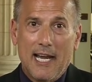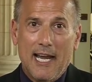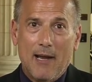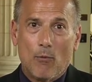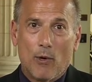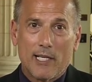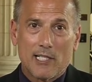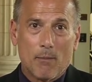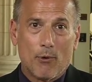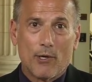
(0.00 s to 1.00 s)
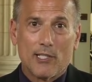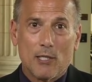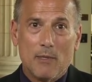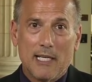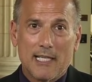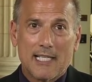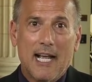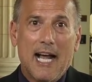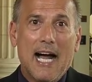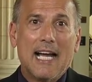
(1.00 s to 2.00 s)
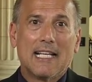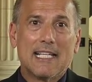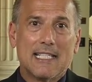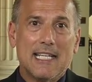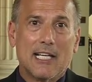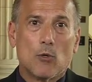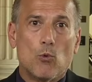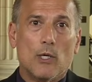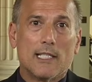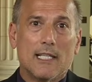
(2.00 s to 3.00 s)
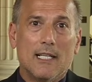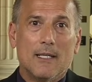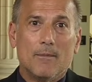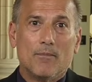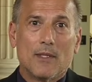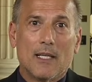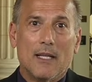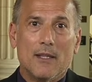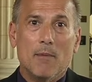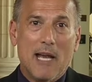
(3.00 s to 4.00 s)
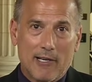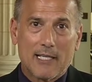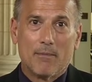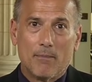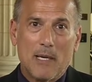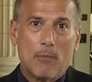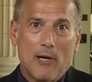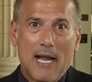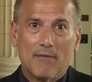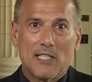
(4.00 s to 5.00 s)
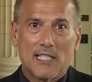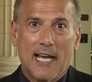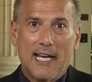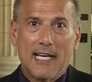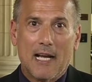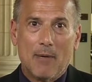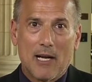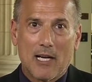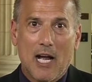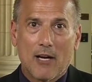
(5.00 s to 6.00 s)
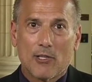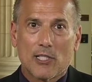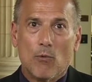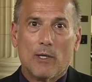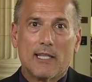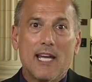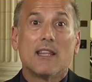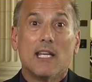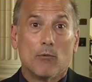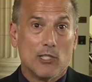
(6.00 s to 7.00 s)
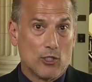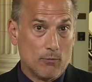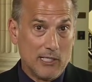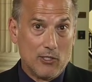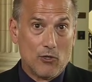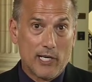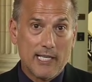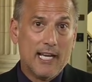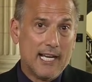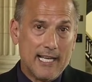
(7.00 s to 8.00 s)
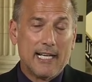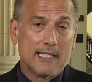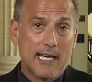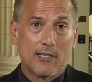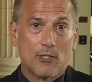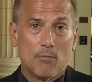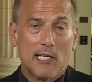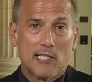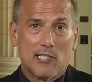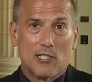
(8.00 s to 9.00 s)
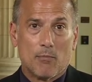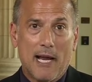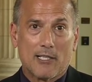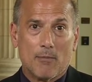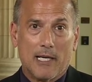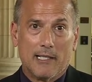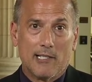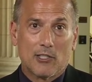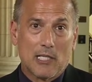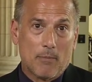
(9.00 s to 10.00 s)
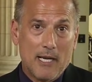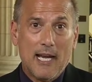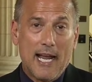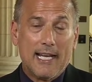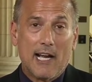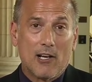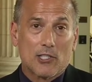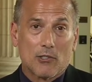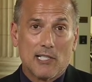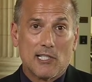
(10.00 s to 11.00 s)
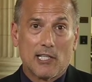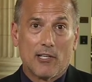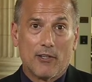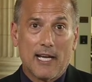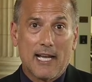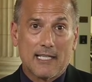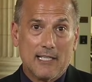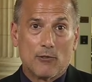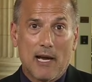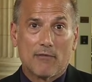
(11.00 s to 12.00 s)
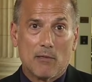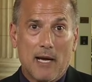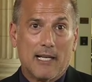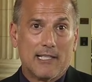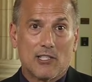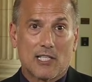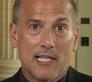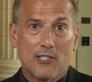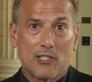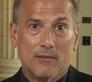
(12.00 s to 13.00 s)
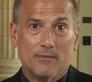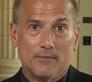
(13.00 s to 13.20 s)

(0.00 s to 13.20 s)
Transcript: And what is important to me is I like to hear what the American people have to say about Congress and what they think we should be doing. And I take those messages back to my leadership. And I also consider that in drafting my legislation.